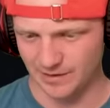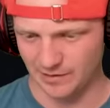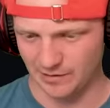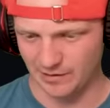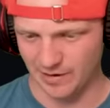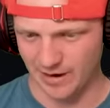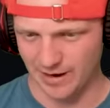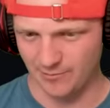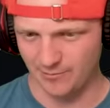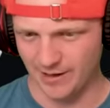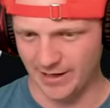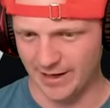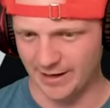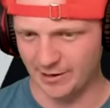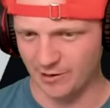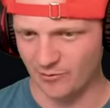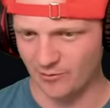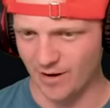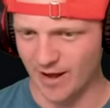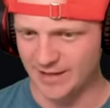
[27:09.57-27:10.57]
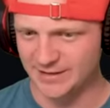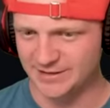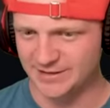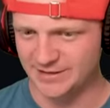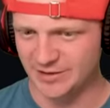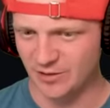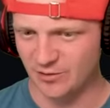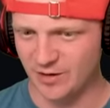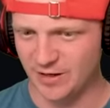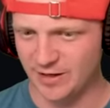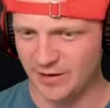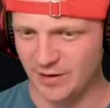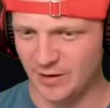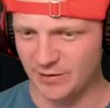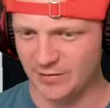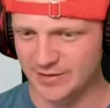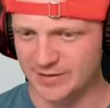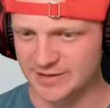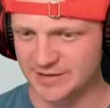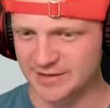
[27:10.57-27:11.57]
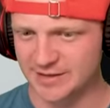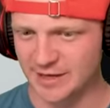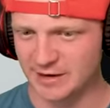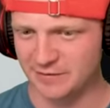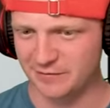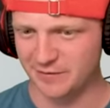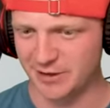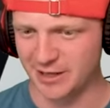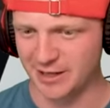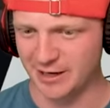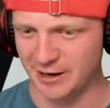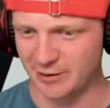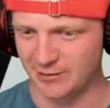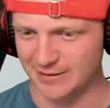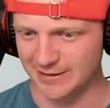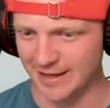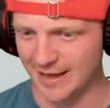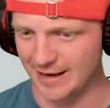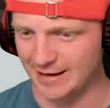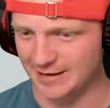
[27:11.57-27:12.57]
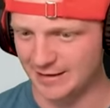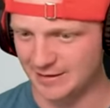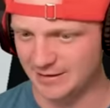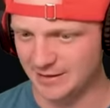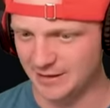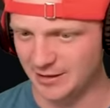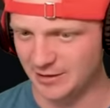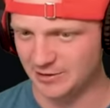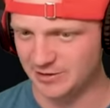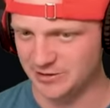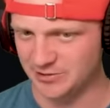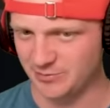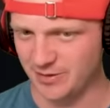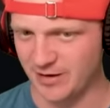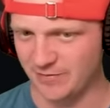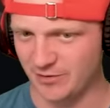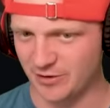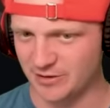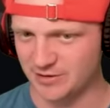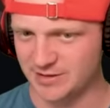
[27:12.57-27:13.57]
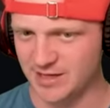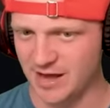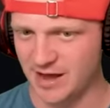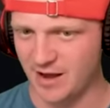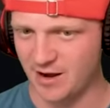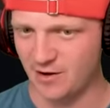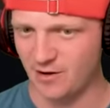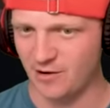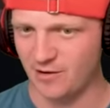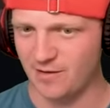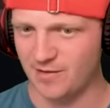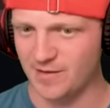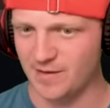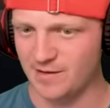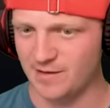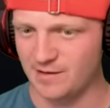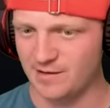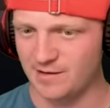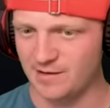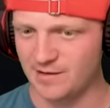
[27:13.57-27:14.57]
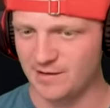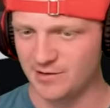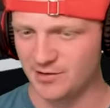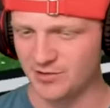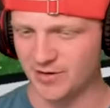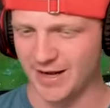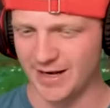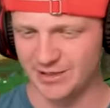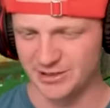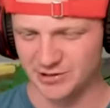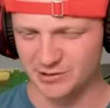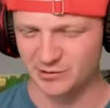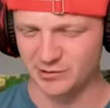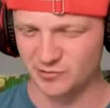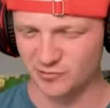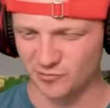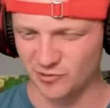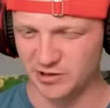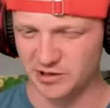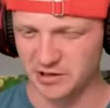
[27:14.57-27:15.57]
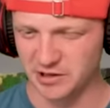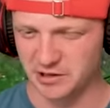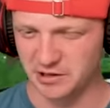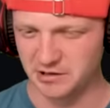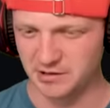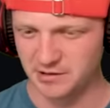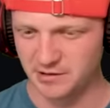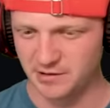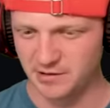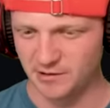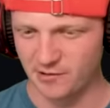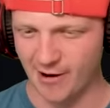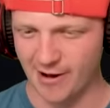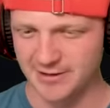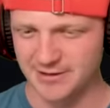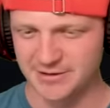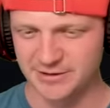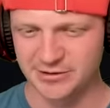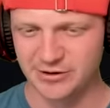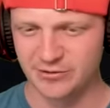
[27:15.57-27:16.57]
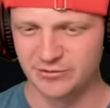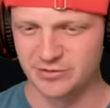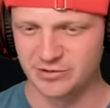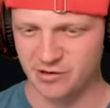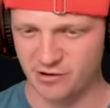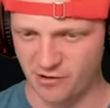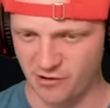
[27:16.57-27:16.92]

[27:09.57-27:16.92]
All right, we got a grindstone here. This is kind of like our landing gear, so we have our tire, and then, dude, that actually looks really good. Grindstones are